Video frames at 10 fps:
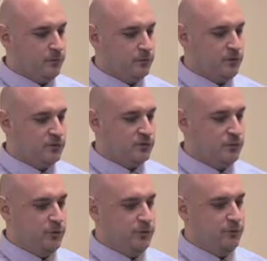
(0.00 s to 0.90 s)
For instance,
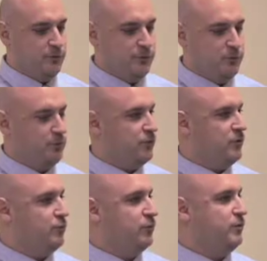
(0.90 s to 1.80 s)
when we do a
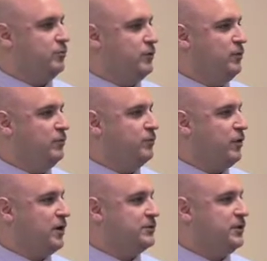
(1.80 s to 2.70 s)
pre-approval
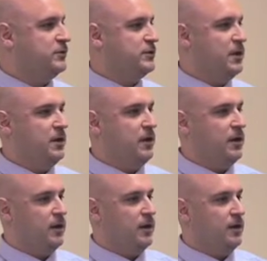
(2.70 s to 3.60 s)
process,
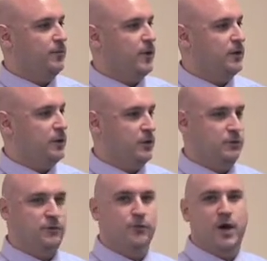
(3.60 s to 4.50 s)
you're going
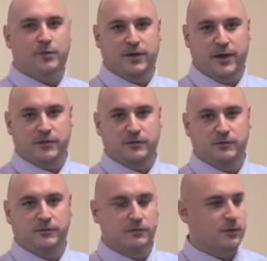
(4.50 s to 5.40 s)
to do the full application.
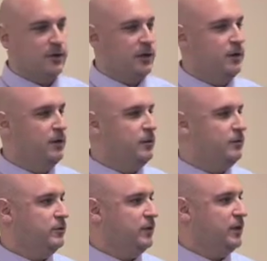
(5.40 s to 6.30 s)
Okay,
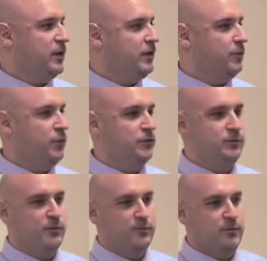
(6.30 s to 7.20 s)
you know, get all the
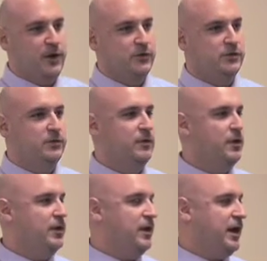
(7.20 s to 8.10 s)
personal information,
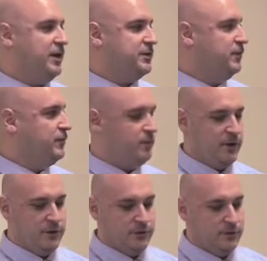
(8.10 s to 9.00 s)
asset
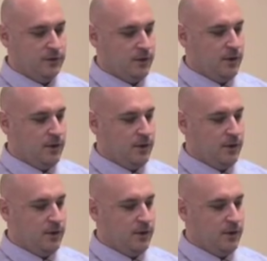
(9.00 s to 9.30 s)
information.